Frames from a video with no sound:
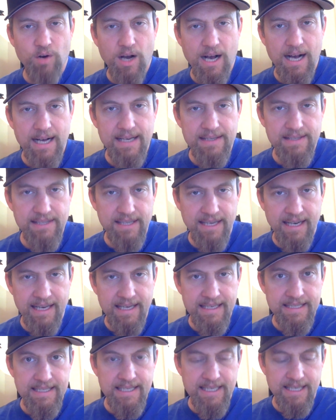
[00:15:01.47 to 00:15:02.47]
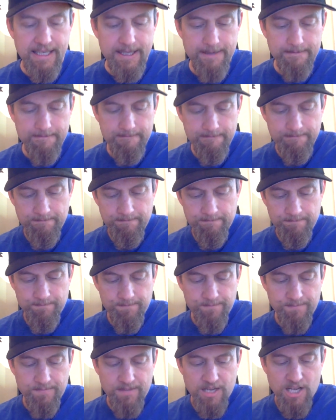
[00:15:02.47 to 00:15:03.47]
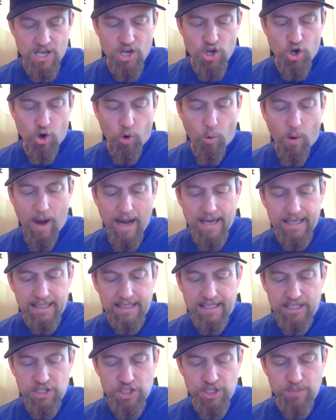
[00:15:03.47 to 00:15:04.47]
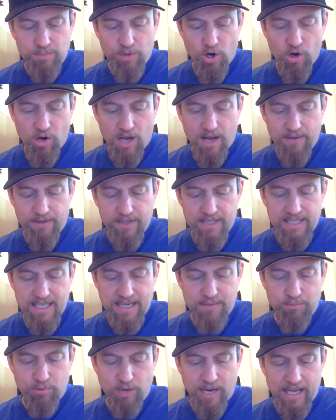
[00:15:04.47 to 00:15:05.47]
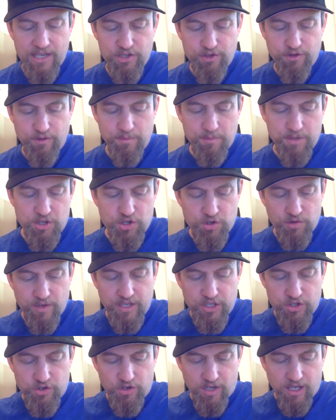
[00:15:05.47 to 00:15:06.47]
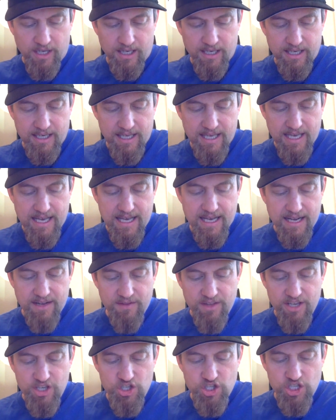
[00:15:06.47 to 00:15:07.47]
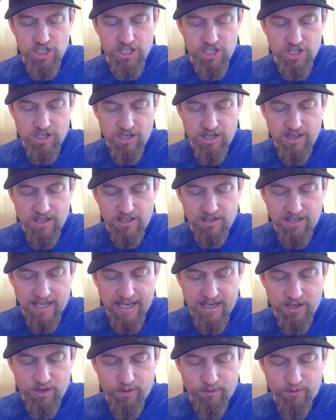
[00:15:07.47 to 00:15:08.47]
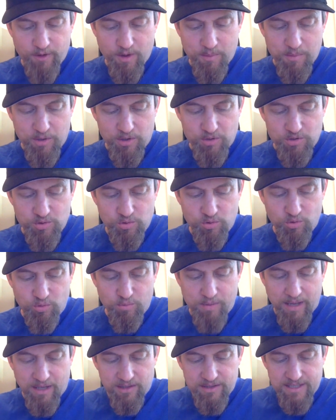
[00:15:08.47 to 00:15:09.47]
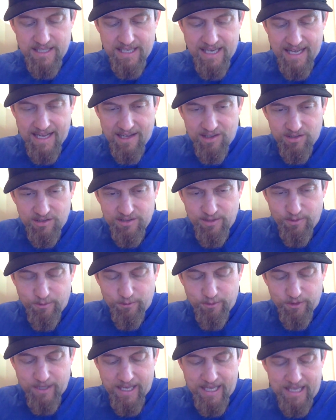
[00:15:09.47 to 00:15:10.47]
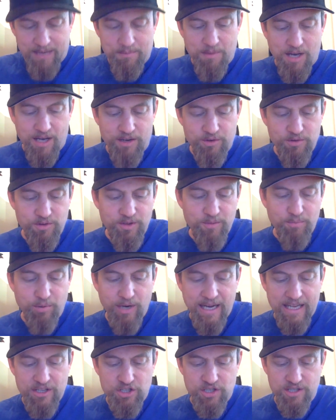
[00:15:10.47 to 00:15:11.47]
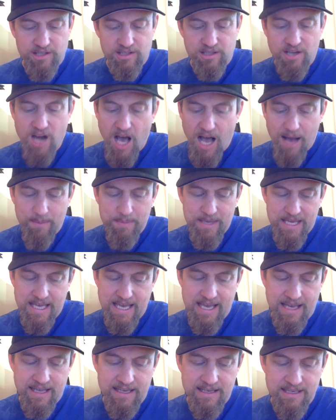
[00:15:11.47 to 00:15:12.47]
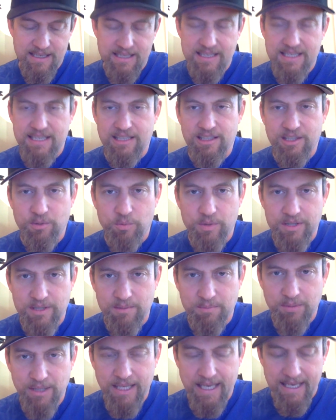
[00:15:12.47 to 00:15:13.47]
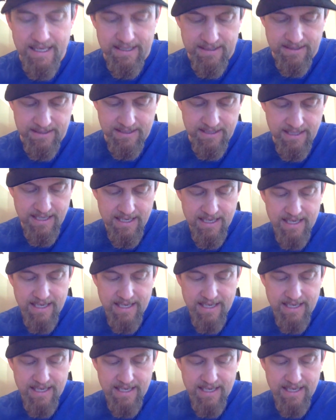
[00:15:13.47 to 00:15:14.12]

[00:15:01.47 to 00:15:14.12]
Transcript: Roz an idea. Quietly, she broke off a dead branch from the tree trunk. Then she took the lighter from her tool belt and held a flame under the branch's knobby end until it was ablaze.